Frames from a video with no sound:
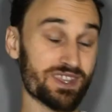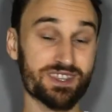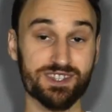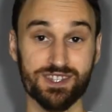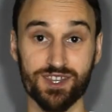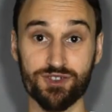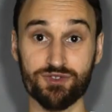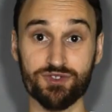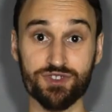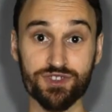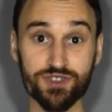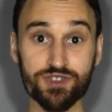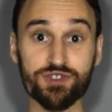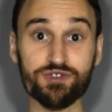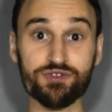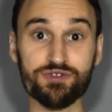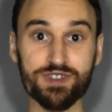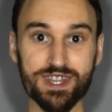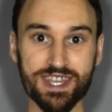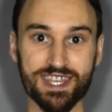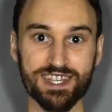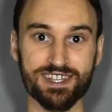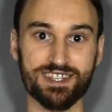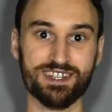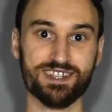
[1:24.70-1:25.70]
so you
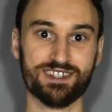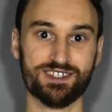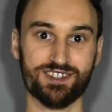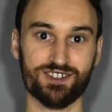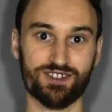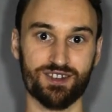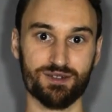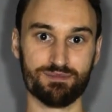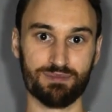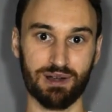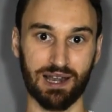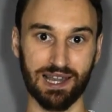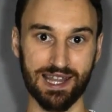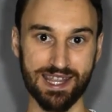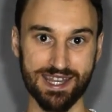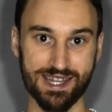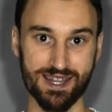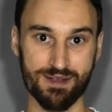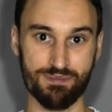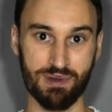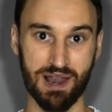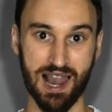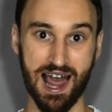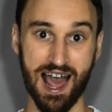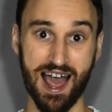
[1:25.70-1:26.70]
need to complete
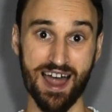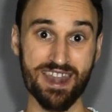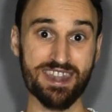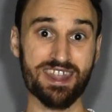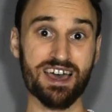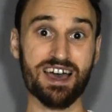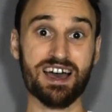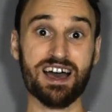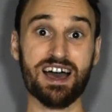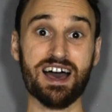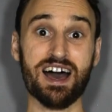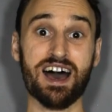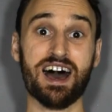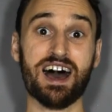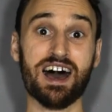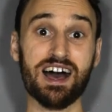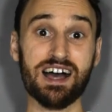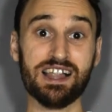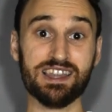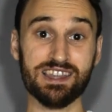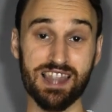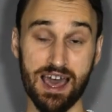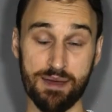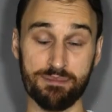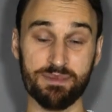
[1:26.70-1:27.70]
the plan.
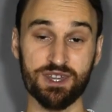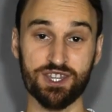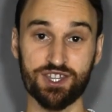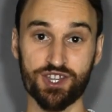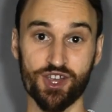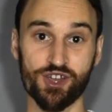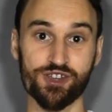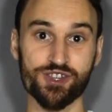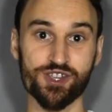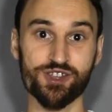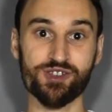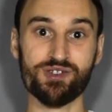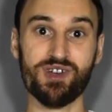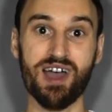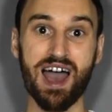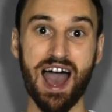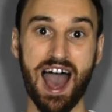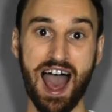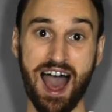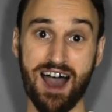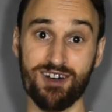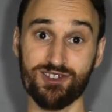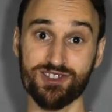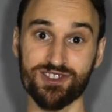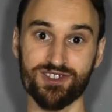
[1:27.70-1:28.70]
Let me show you
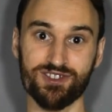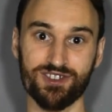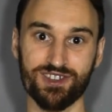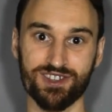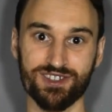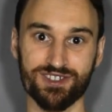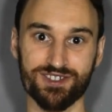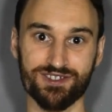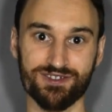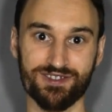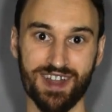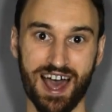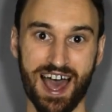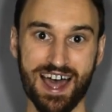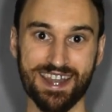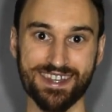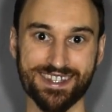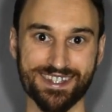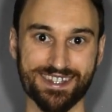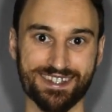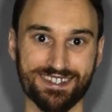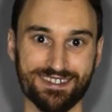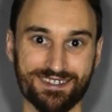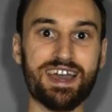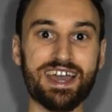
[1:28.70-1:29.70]
how you can do
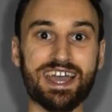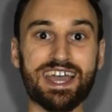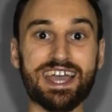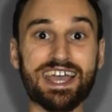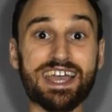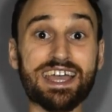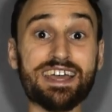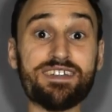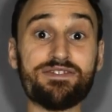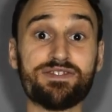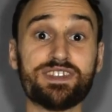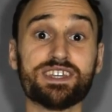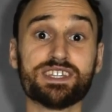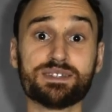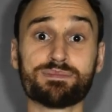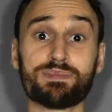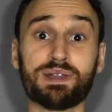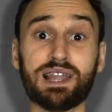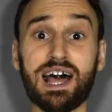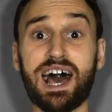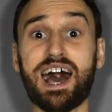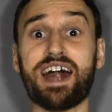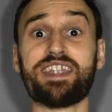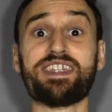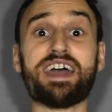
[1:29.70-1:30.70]
that. In this
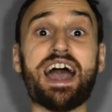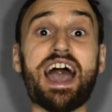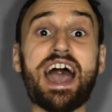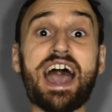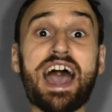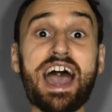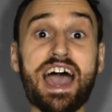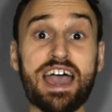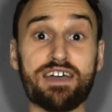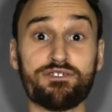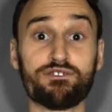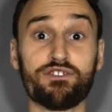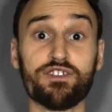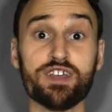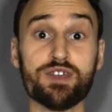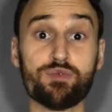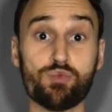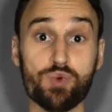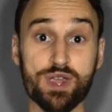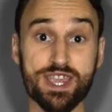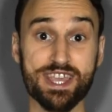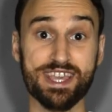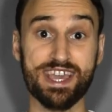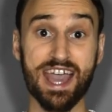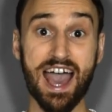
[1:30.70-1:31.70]
plan, every
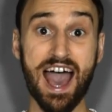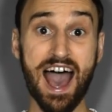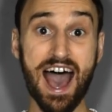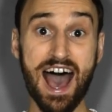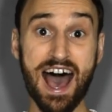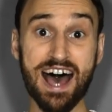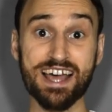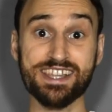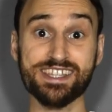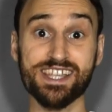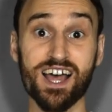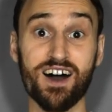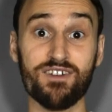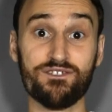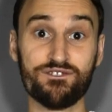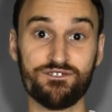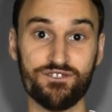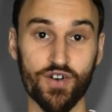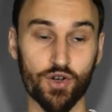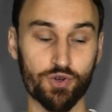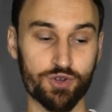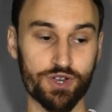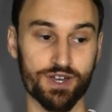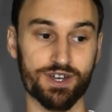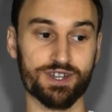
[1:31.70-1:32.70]
week has a
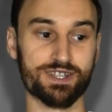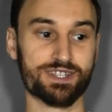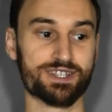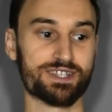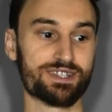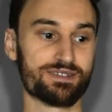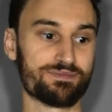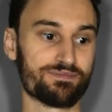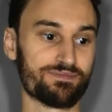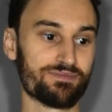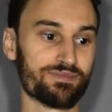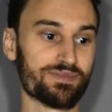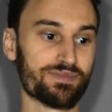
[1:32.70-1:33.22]
focus.